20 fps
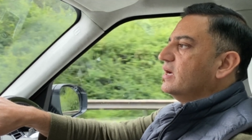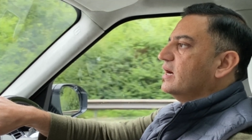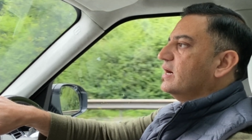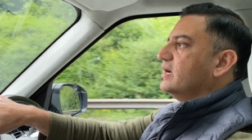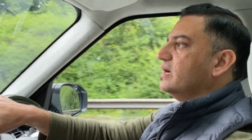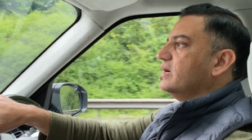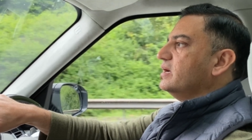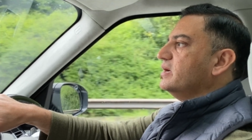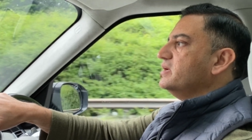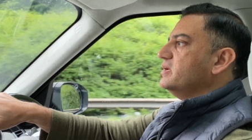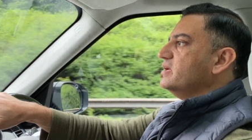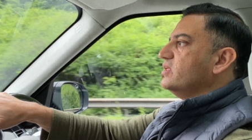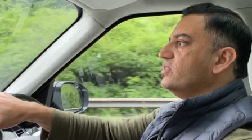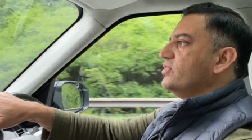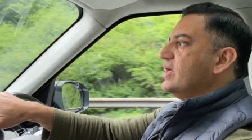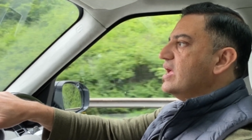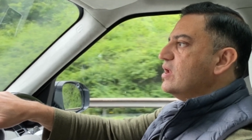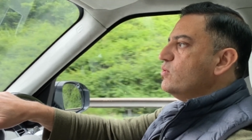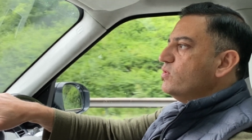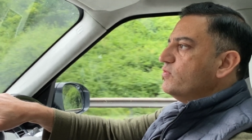Uh,
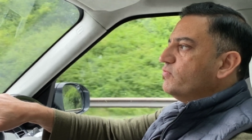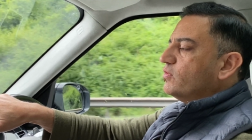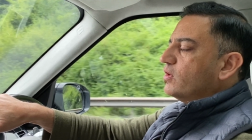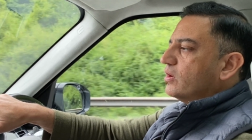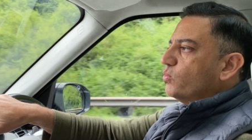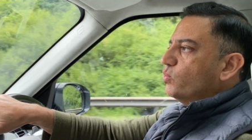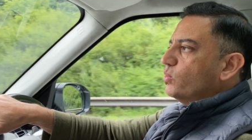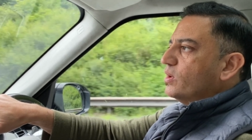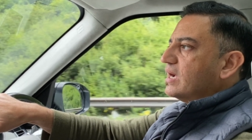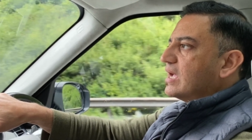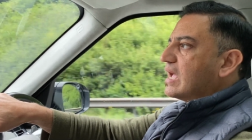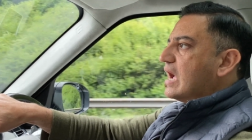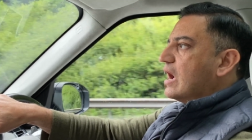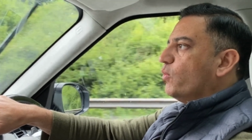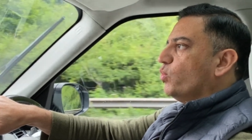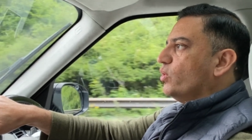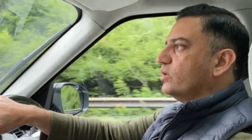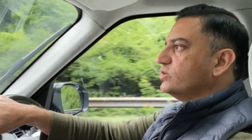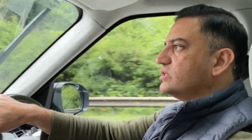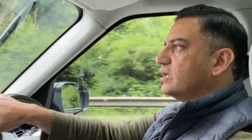then we've got to work
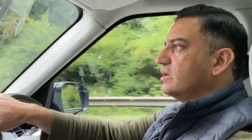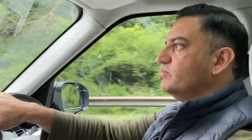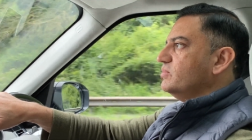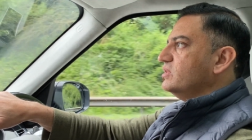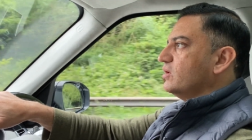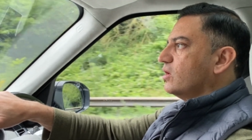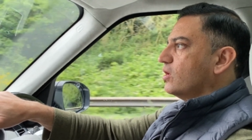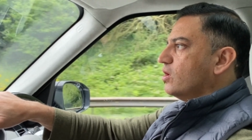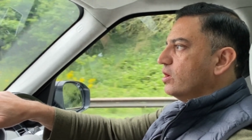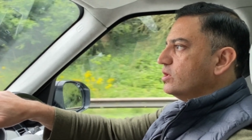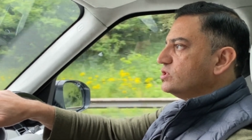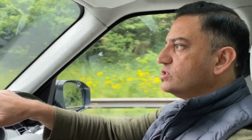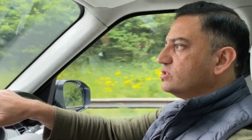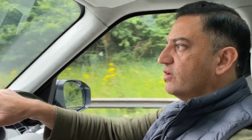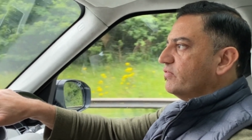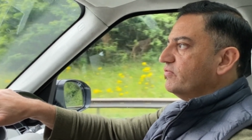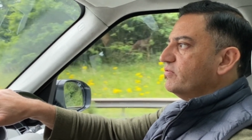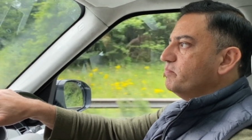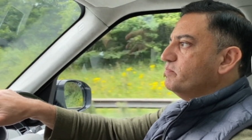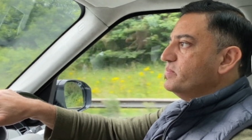out what's going to be the
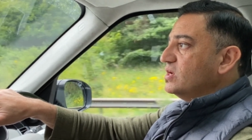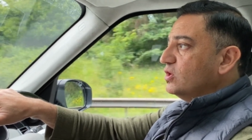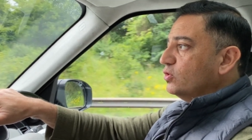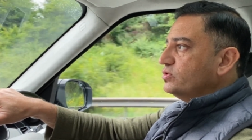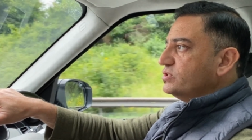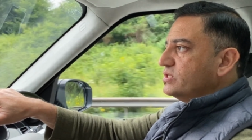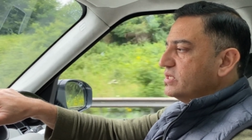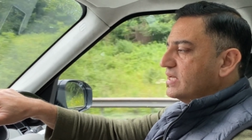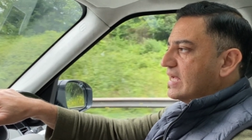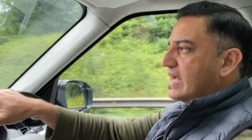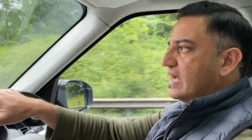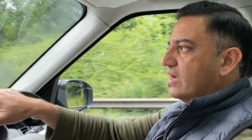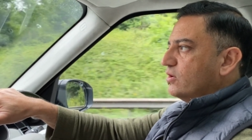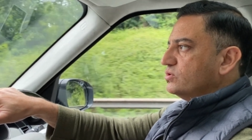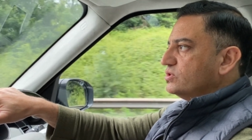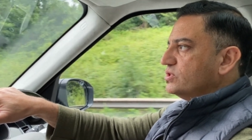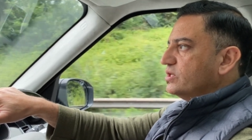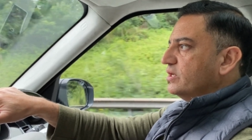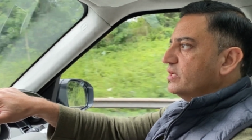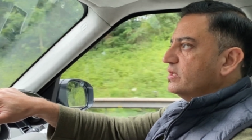cost of building
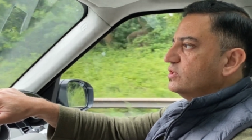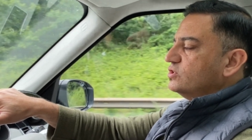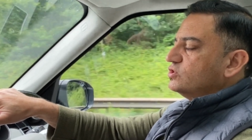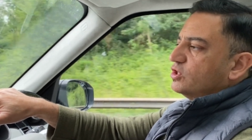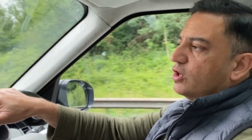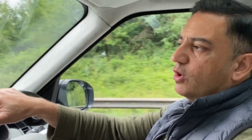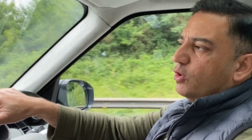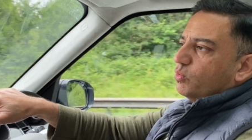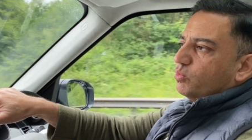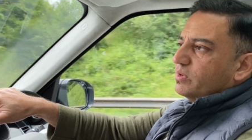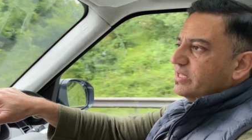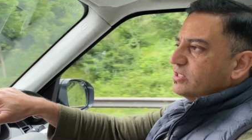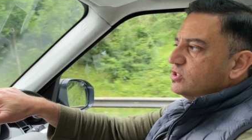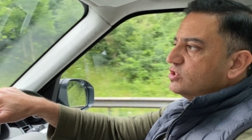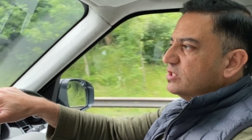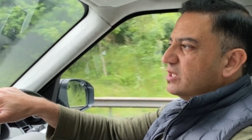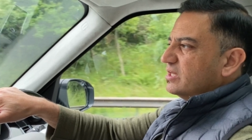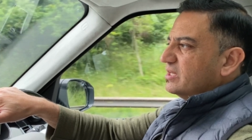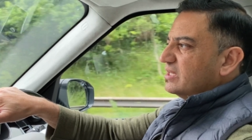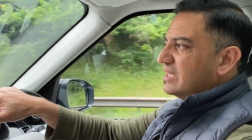out. So
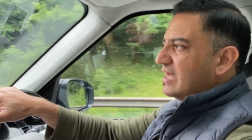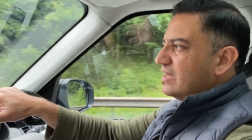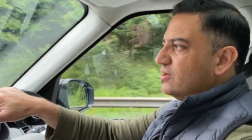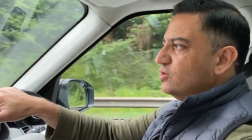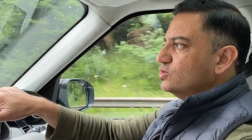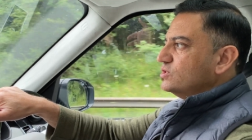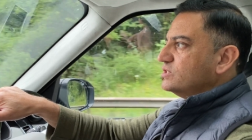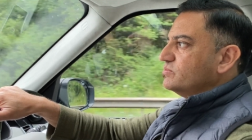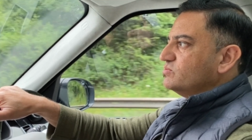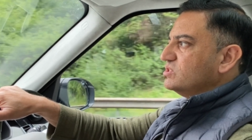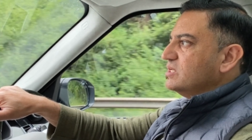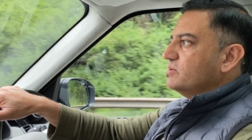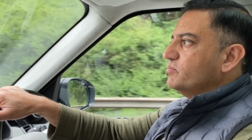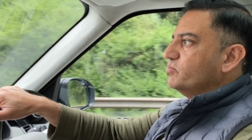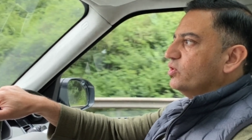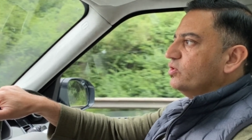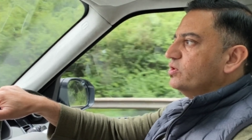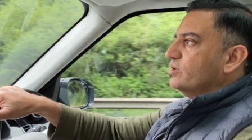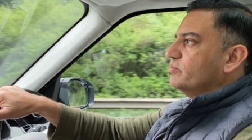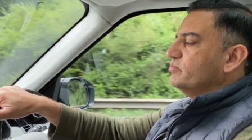let's again use some
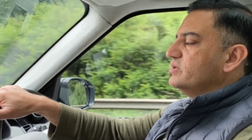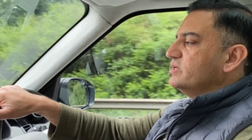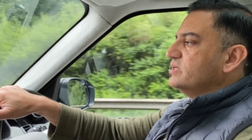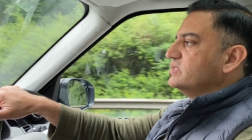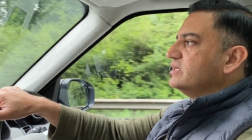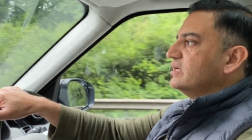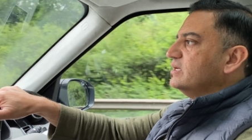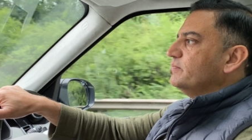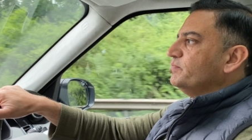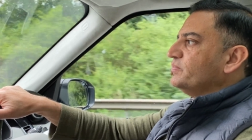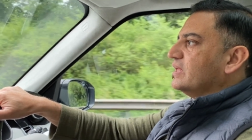simple numbers.